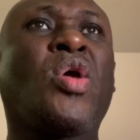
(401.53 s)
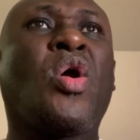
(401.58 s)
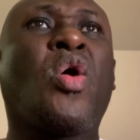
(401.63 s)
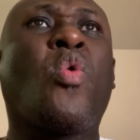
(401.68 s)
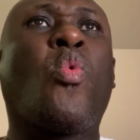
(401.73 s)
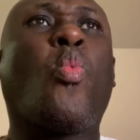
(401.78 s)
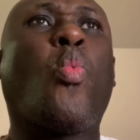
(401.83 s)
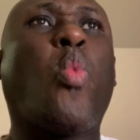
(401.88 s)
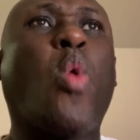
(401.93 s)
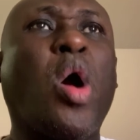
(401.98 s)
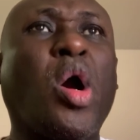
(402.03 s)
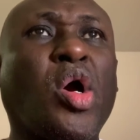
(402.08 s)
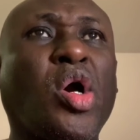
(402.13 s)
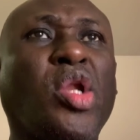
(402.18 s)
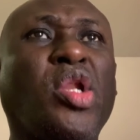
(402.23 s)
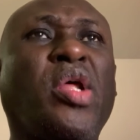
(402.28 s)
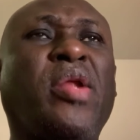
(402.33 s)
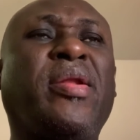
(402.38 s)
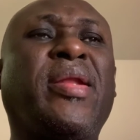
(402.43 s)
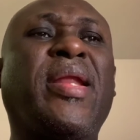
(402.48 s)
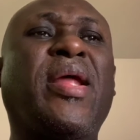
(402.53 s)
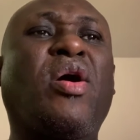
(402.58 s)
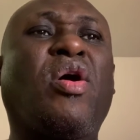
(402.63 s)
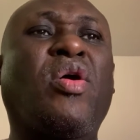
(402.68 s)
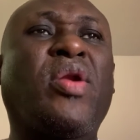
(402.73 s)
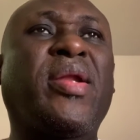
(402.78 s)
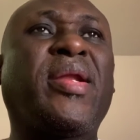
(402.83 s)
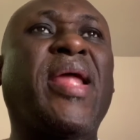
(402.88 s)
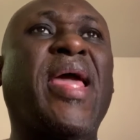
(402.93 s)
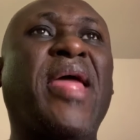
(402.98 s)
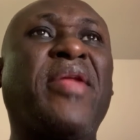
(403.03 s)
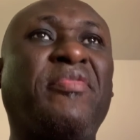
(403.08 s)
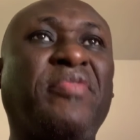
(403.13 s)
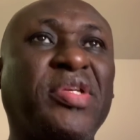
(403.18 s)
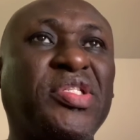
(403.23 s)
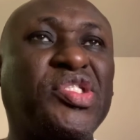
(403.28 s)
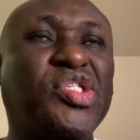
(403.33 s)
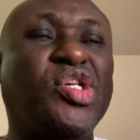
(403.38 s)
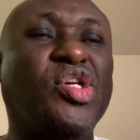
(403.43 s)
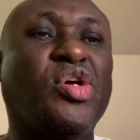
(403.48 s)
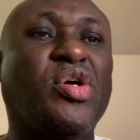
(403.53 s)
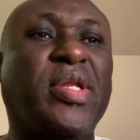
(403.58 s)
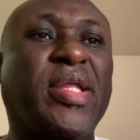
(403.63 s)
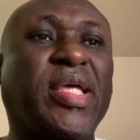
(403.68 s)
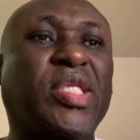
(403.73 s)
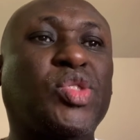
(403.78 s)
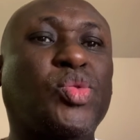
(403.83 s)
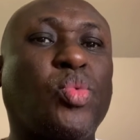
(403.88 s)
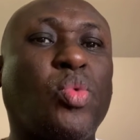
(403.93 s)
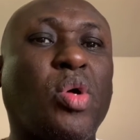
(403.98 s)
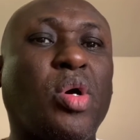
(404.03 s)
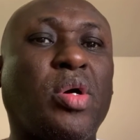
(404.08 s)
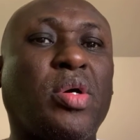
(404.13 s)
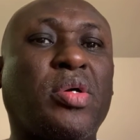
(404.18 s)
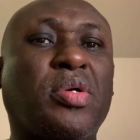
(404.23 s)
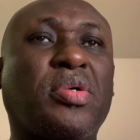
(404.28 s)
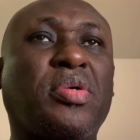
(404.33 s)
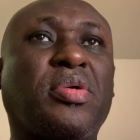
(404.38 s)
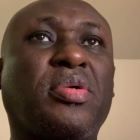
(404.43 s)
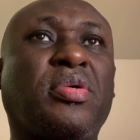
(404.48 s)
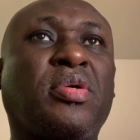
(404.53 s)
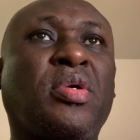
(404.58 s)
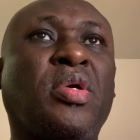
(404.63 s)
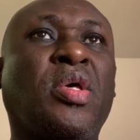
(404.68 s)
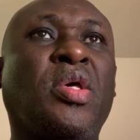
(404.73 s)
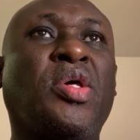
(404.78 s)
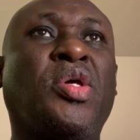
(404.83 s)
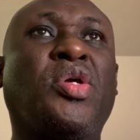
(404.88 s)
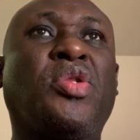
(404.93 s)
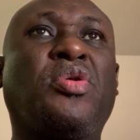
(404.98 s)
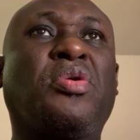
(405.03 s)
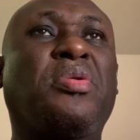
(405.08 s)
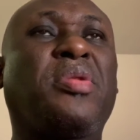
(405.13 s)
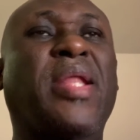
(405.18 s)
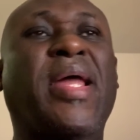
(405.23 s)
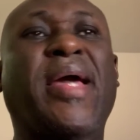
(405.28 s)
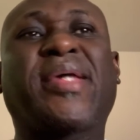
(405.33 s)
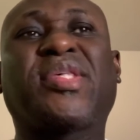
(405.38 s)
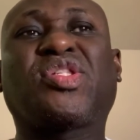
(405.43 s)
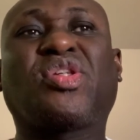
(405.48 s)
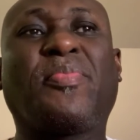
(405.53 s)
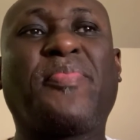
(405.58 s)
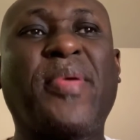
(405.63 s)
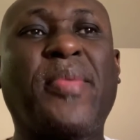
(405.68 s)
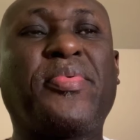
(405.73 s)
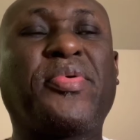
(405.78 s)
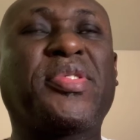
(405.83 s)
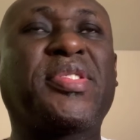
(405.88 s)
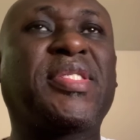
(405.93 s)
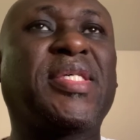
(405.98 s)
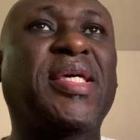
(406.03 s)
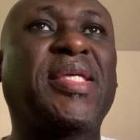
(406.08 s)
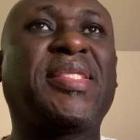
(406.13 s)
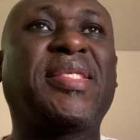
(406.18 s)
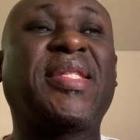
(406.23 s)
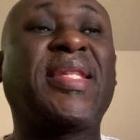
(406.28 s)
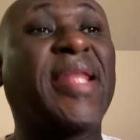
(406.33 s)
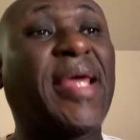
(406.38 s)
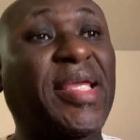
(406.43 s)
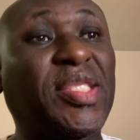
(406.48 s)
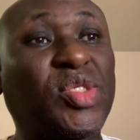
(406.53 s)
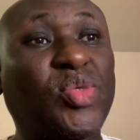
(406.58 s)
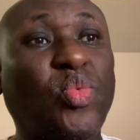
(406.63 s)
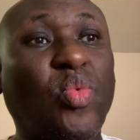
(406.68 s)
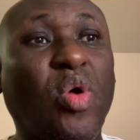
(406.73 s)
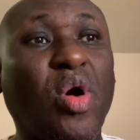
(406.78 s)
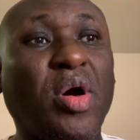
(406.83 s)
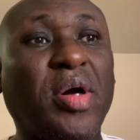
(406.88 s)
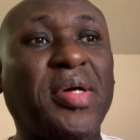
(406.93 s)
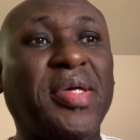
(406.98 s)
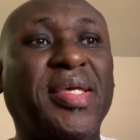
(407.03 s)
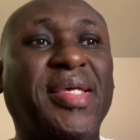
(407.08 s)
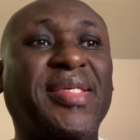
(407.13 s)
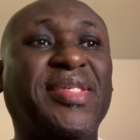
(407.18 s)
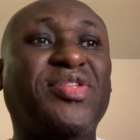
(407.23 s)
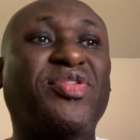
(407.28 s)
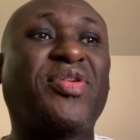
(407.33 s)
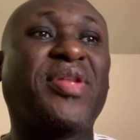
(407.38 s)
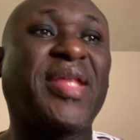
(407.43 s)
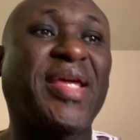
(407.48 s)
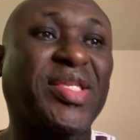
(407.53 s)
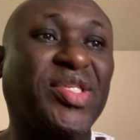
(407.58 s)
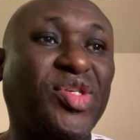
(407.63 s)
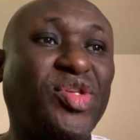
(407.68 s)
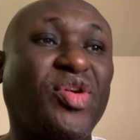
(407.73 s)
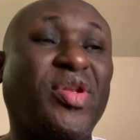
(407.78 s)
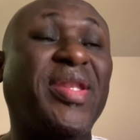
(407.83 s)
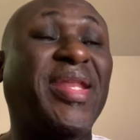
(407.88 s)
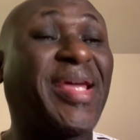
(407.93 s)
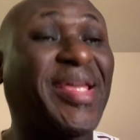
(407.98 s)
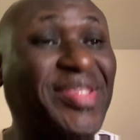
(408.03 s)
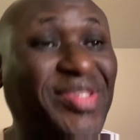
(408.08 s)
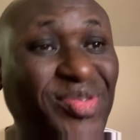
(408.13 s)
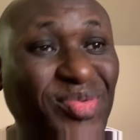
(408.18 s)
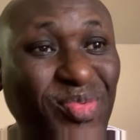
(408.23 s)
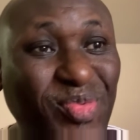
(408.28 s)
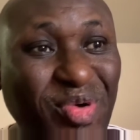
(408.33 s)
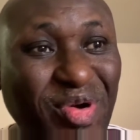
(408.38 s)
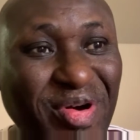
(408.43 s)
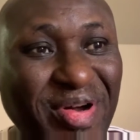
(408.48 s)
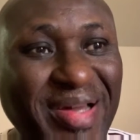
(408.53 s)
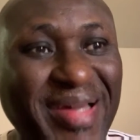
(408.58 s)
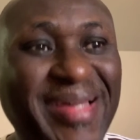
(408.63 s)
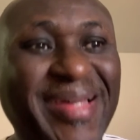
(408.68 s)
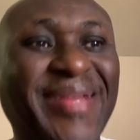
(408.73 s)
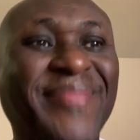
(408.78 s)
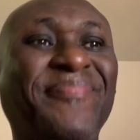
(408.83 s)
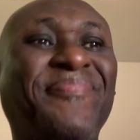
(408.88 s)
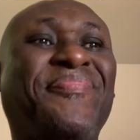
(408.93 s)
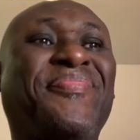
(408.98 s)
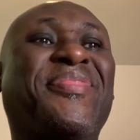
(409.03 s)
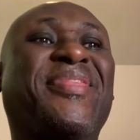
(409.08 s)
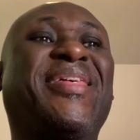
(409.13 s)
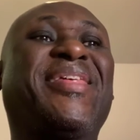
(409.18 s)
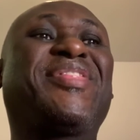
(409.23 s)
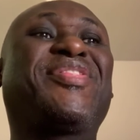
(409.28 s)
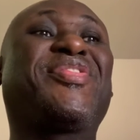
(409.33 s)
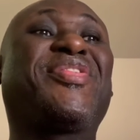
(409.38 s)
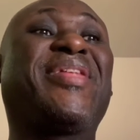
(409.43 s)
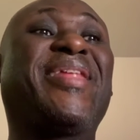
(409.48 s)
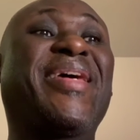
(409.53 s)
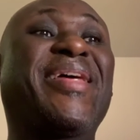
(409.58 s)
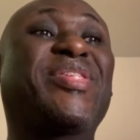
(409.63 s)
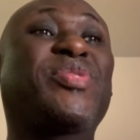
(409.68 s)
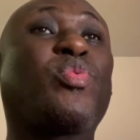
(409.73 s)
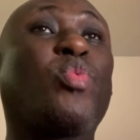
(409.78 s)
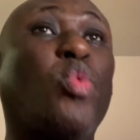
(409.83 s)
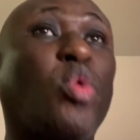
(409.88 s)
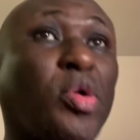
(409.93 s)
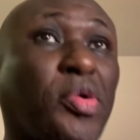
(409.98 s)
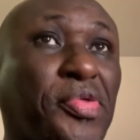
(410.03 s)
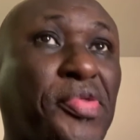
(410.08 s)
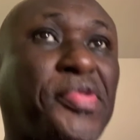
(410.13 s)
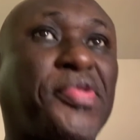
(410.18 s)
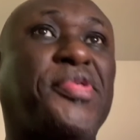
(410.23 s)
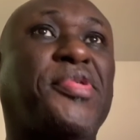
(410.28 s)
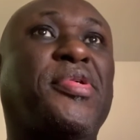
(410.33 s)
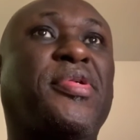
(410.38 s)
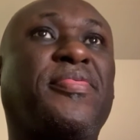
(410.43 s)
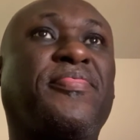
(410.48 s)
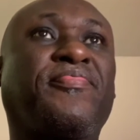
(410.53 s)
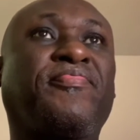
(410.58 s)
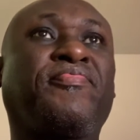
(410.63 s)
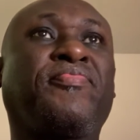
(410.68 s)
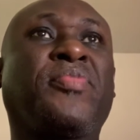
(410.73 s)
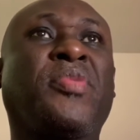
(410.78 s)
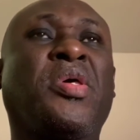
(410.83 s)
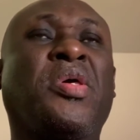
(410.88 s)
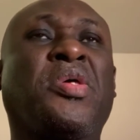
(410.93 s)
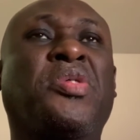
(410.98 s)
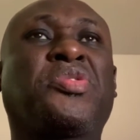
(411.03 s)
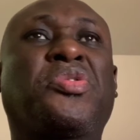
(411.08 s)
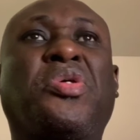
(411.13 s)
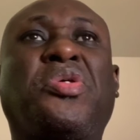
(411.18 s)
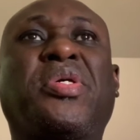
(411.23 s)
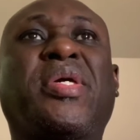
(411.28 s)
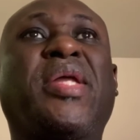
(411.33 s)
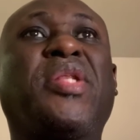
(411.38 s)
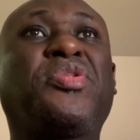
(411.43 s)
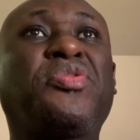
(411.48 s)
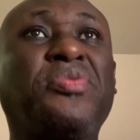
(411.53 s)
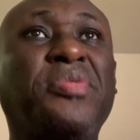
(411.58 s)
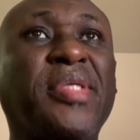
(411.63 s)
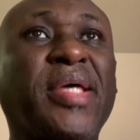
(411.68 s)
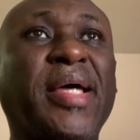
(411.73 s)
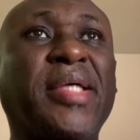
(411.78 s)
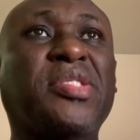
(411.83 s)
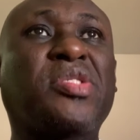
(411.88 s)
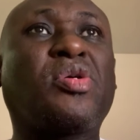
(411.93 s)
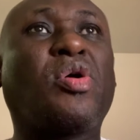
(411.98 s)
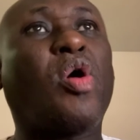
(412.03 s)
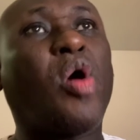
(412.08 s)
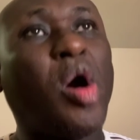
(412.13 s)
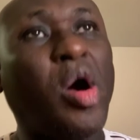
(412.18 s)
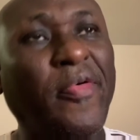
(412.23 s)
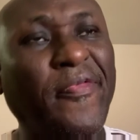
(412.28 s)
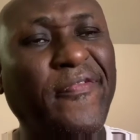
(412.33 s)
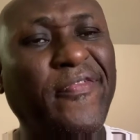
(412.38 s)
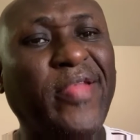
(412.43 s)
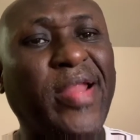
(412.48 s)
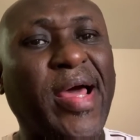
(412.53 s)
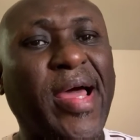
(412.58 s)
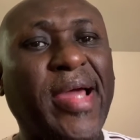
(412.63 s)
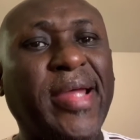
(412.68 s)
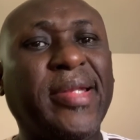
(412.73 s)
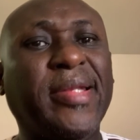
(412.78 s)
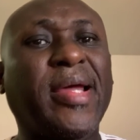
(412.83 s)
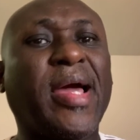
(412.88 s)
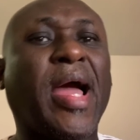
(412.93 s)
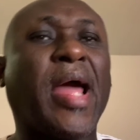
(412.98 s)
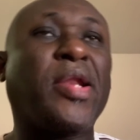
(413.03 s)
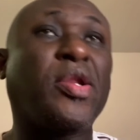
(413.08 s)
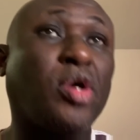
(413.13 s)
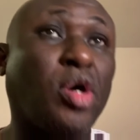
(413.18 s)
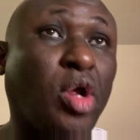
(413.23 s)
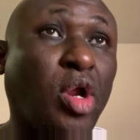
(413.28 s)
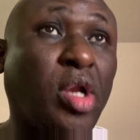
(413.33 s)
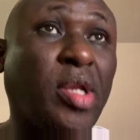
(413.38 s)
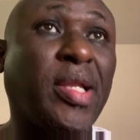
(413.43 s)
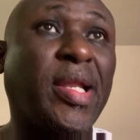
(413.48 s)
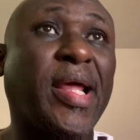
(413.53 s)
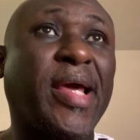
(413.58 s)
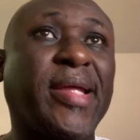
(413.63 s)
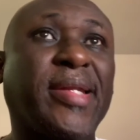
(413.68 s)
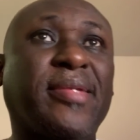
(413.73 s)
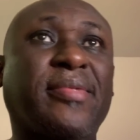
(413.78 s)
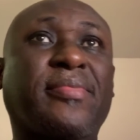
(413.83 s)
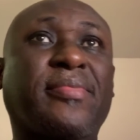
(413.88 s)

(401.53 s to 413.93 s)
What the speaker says: Work on enriching your network. Like some people say, the network is your network is your net worth. So you can do that offline and online.